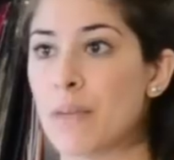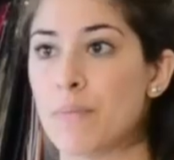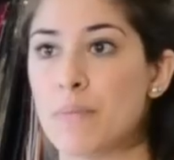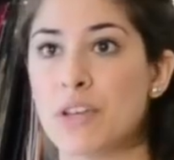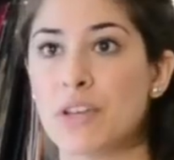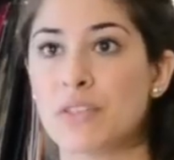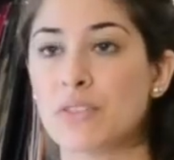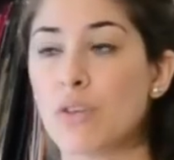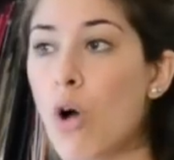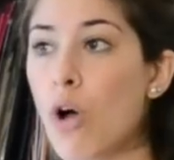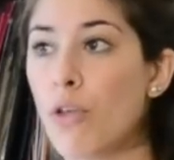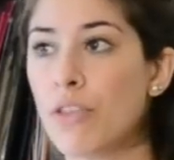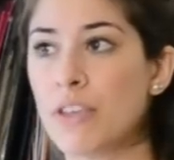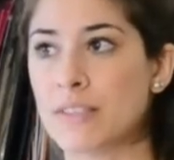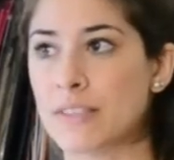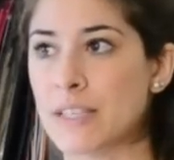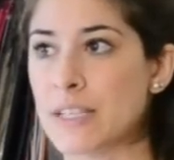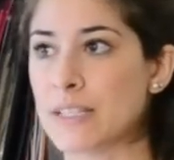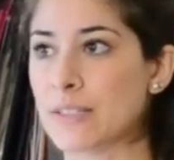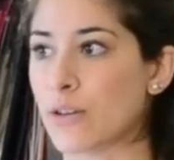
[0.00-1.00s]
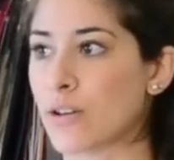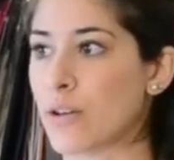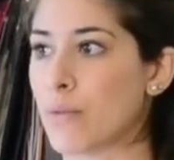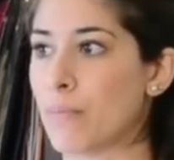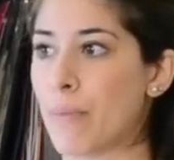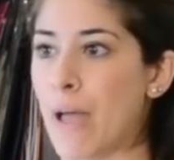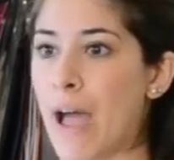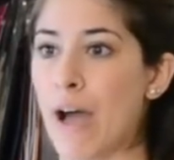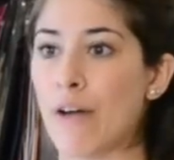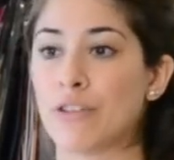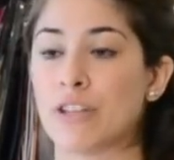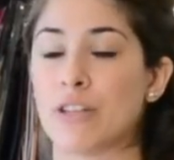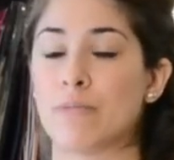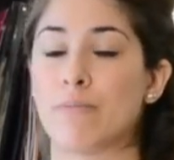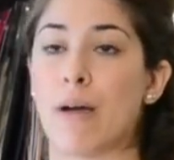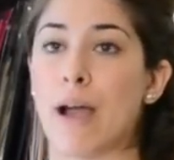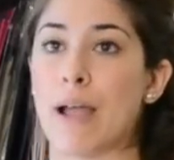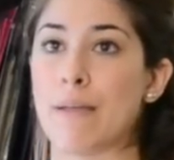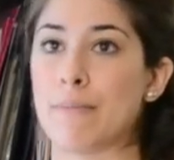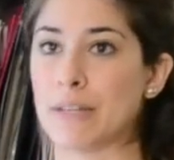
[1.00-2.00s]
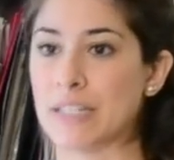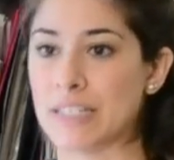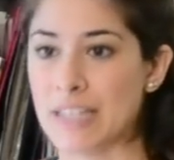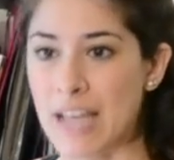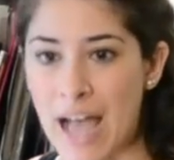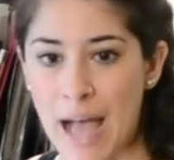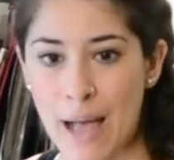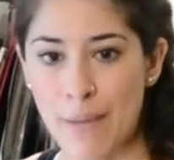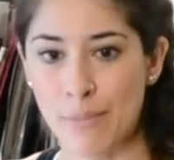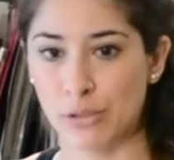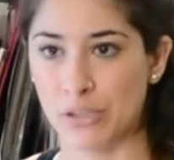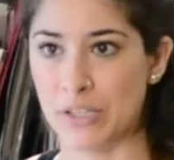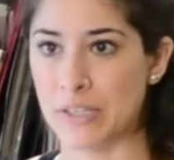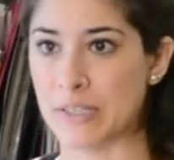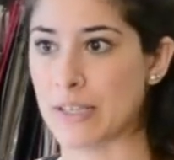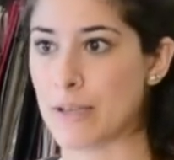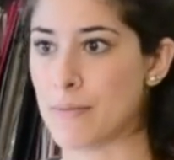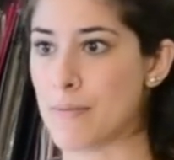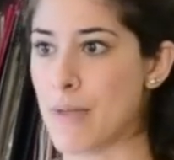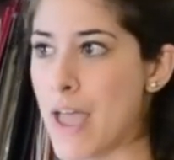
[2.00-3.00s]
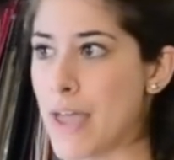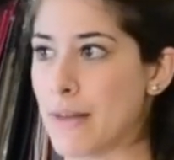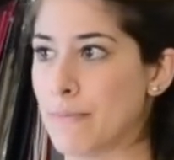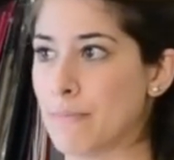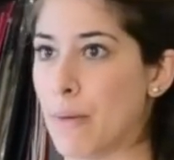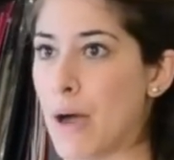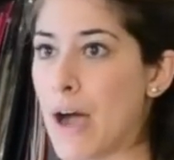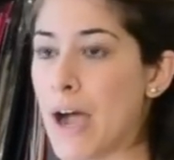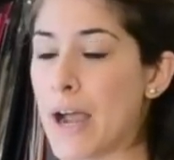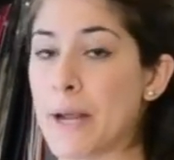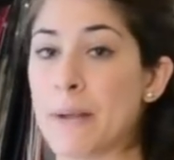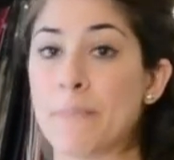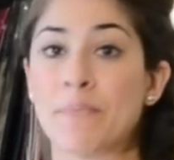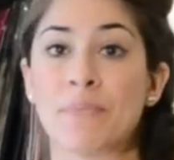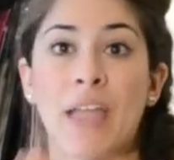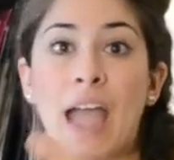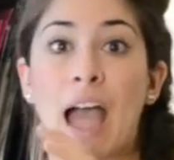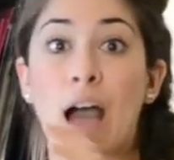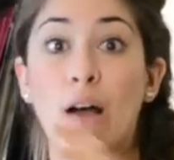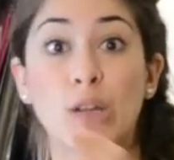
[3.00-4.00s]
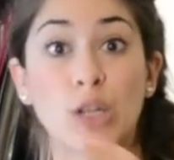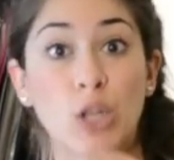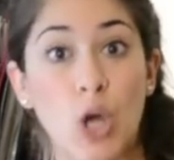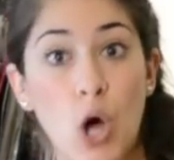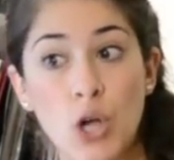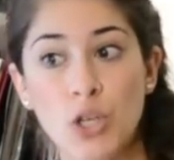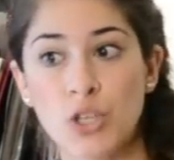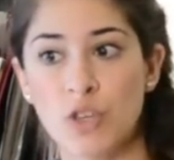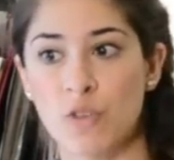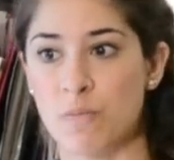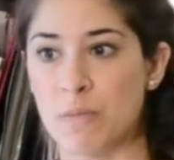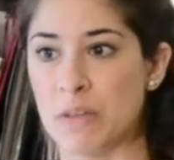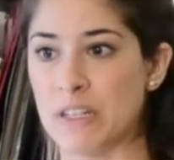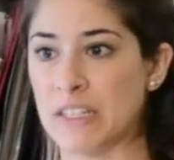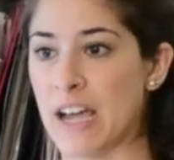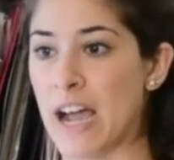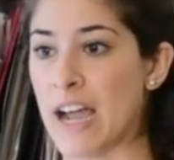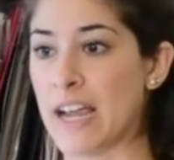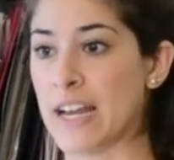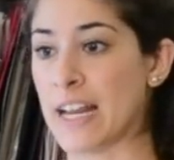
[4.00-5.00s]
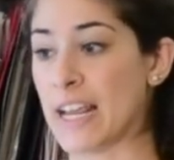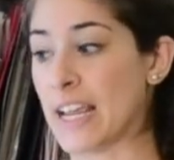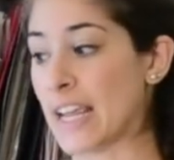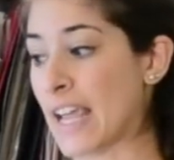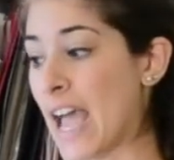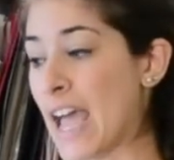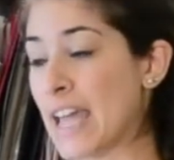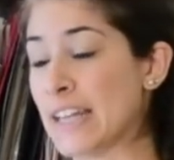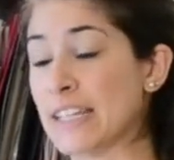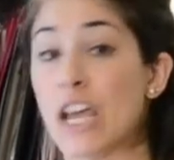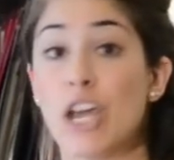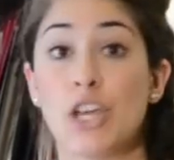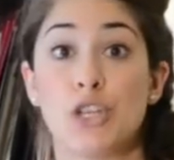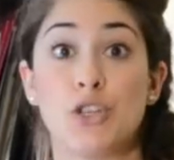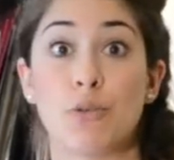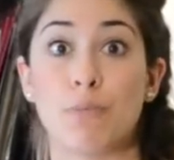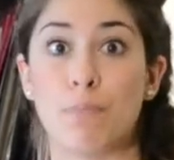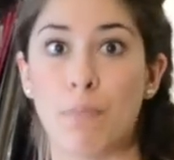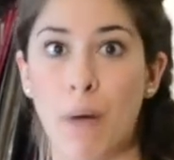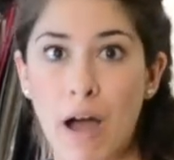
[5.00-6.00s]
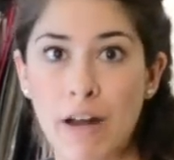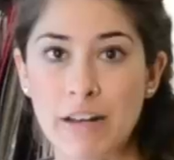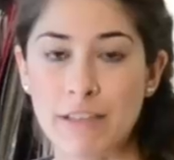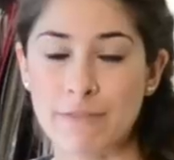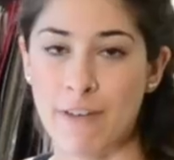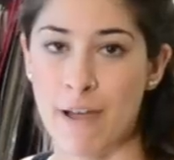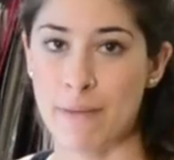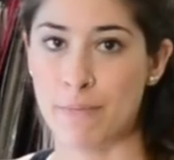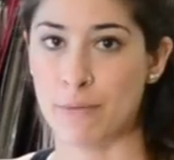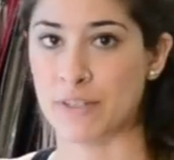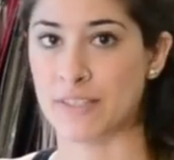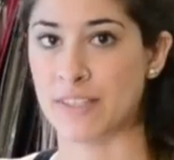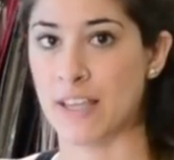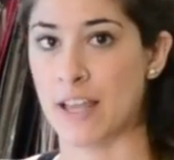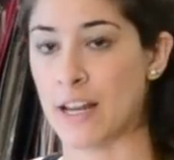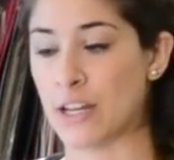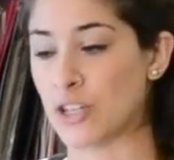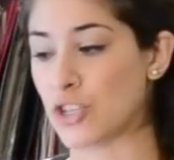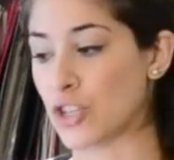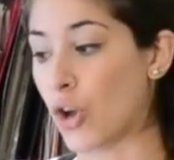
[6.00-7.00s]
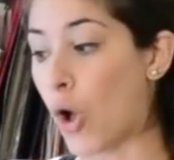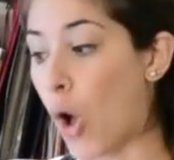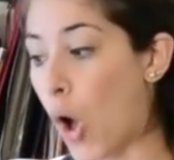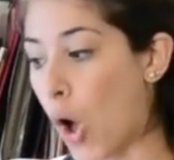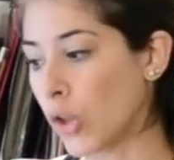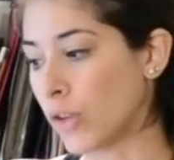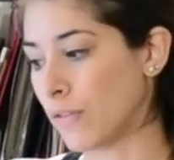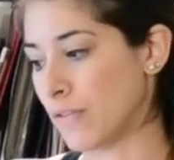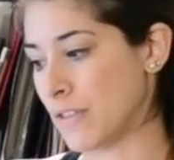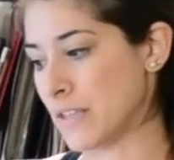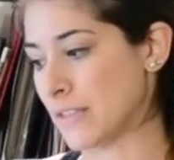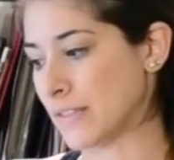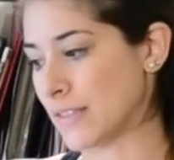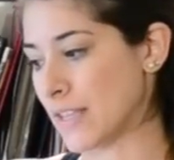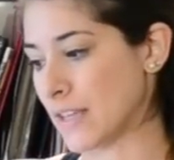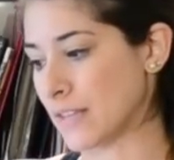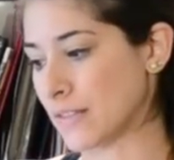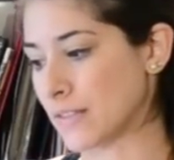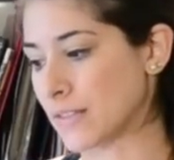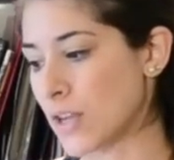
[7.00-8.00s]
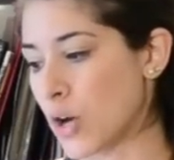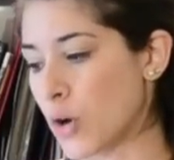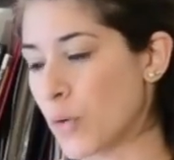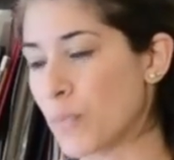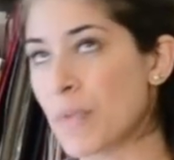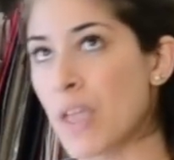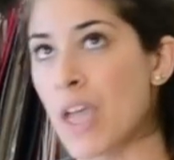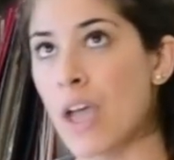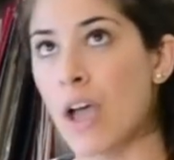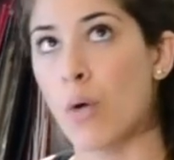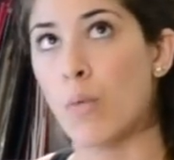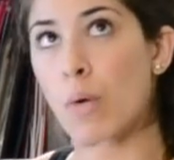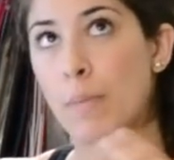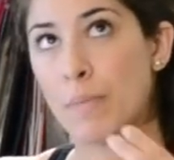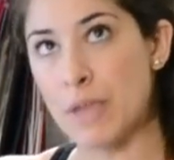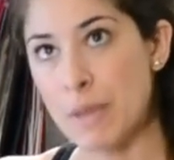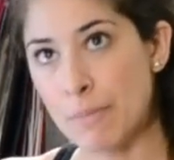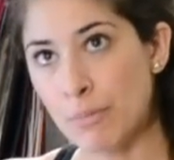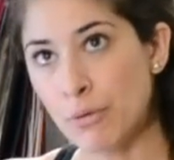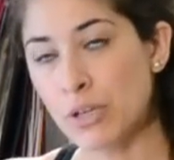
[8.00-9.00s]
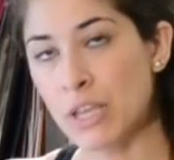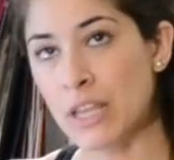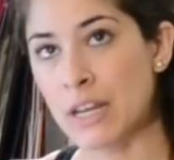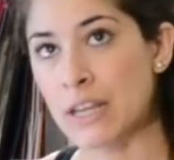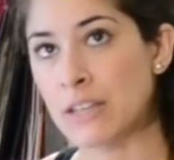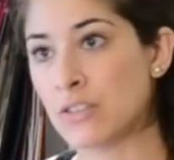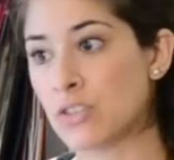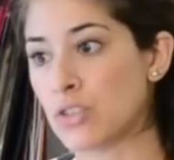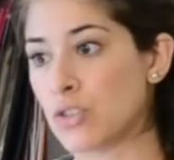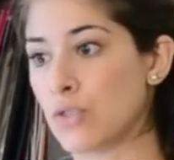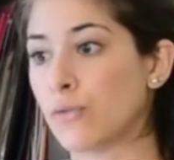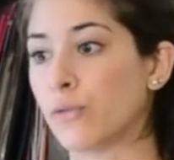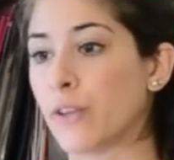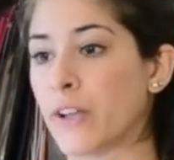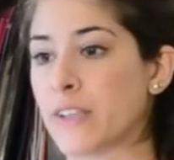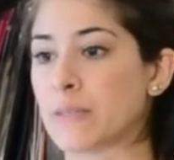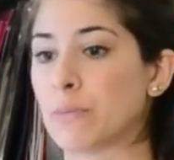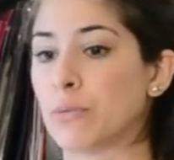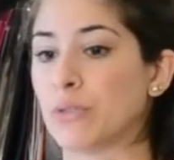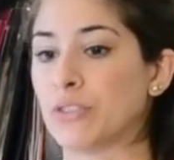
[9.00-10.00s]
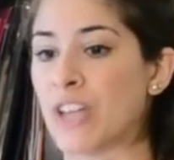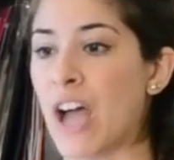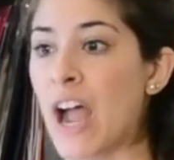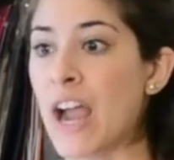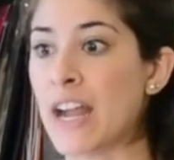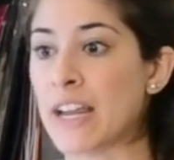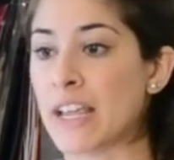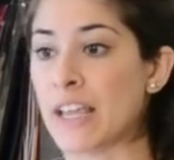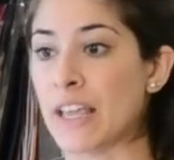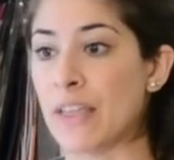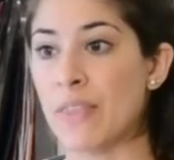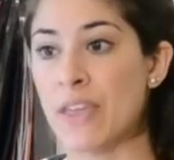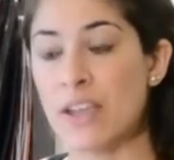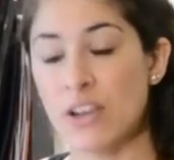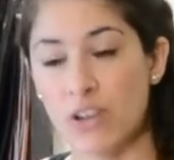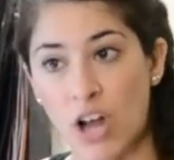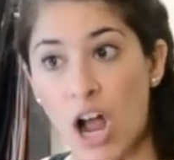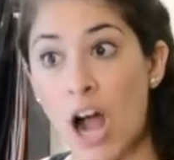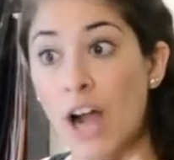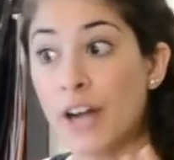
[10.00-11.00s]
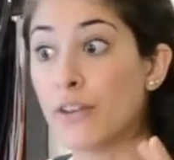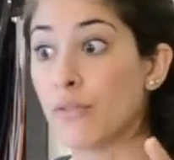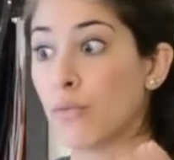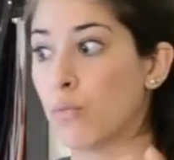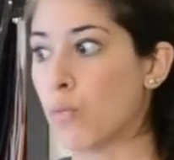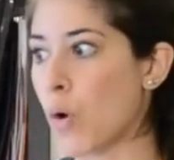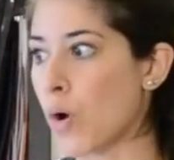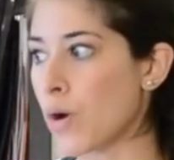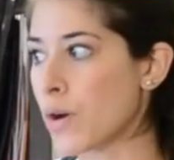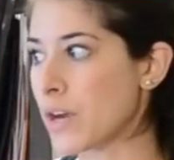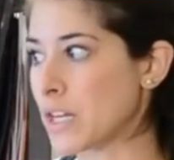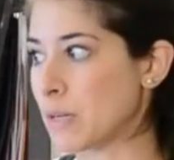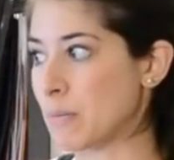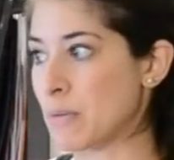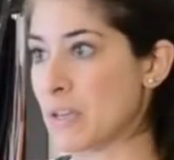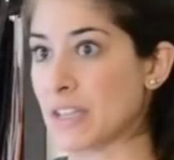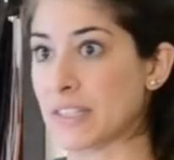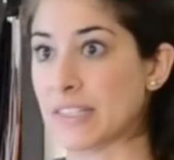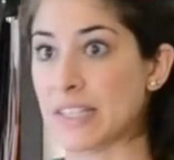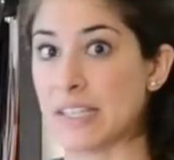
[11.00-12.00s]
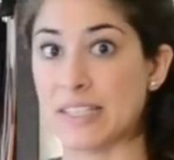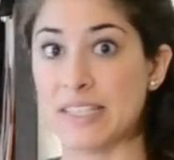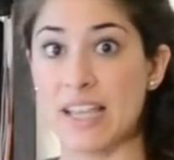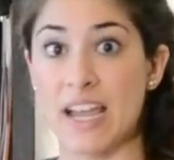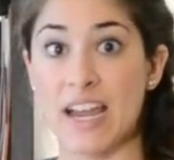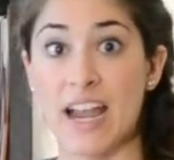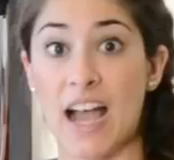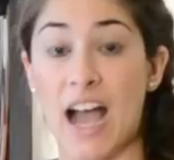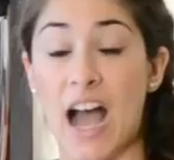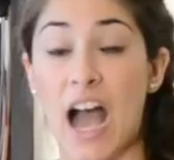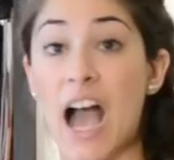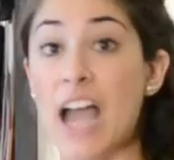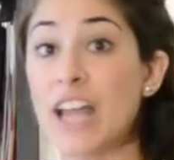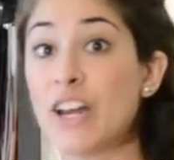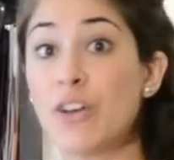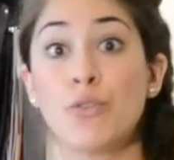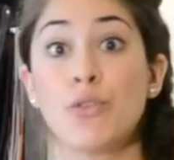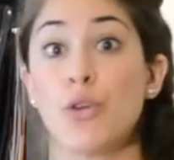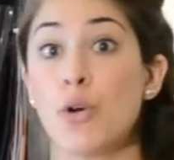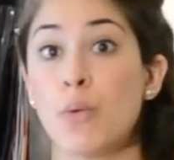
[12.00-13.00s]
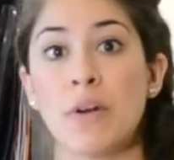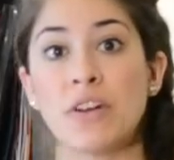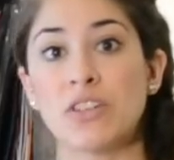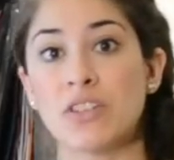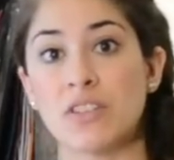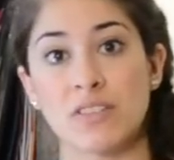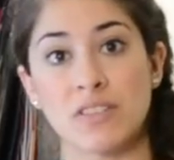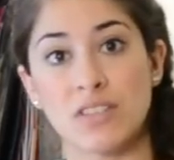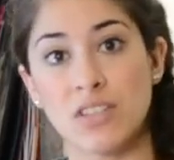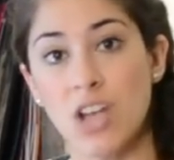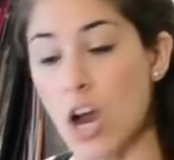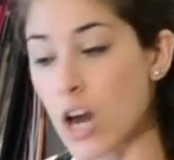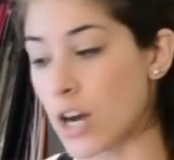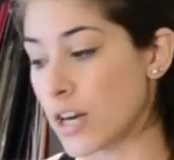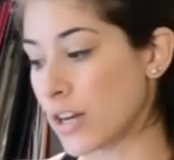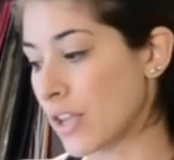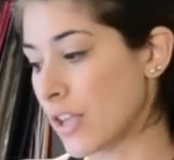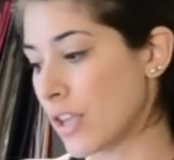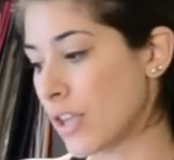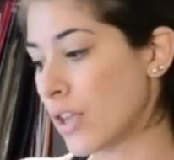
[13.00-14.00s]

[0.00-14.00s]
because all these things are compounded by metabolism and by how long you've been dieting and your body fat percentage and all of these things. So when people get into flexible dieting, they are kind of worried because they say, "I don't know where to start."